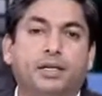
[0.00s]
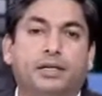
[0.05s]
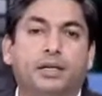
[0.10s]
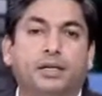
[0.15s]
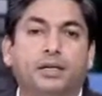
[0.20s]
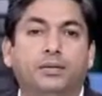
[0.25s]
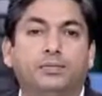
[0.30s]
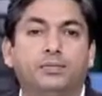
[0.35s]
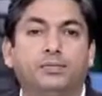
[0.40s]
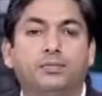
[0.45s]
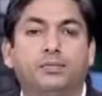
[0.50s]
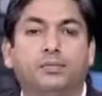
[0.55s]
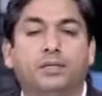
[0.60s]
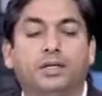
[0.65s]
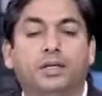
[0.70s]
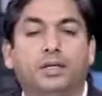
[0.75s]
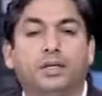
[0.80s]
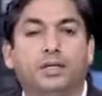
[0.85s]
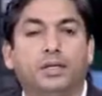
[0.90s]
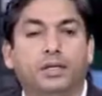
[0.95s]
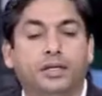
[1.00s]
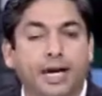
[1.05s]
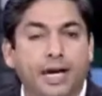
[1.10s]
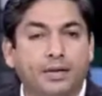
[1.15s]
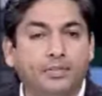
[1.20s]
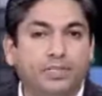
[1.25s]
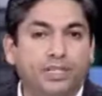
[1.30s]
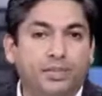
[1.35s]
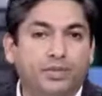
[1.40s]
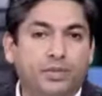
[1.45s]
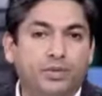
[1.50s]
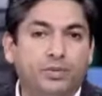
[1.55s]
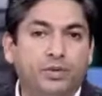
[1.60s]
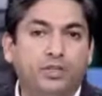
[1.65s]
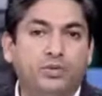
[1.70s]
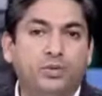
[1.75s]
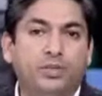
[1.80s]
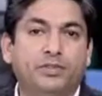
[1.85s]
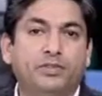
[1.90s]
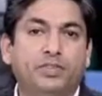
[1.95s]
the time saving
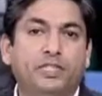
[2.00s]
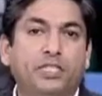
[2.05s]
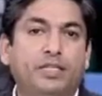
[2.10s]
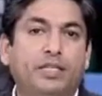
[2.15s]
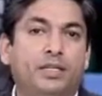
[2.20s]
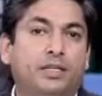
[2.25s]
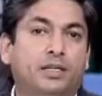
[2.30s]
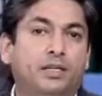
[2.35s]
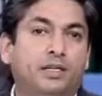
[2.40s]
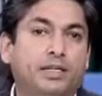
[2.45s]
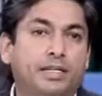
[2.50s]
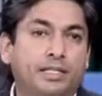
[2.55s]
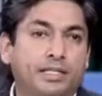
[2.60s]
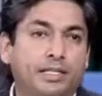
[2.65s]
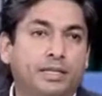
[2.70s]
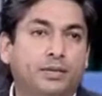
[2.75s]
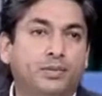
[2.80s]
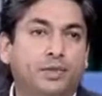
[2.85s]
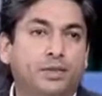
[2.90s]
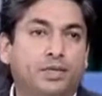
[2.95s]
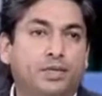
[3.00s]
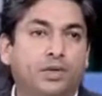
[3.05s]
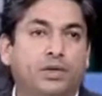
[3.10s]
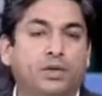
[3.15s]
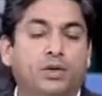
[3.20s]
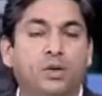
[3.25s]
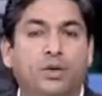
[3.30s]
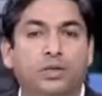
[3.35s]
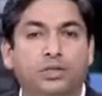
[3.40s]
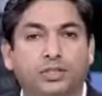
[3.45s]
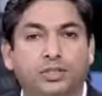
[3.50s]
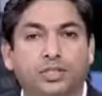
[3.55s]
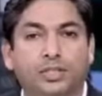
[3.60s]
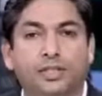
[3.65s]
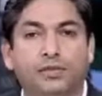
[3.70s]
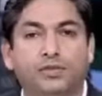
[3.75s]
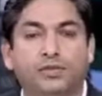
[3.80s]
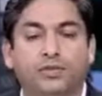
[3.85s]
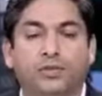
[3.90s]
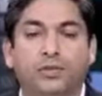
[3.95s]
which we have seen are reasonable cost
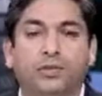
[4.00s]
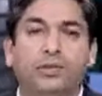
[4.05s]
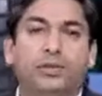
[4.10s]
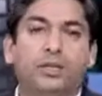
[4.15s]
save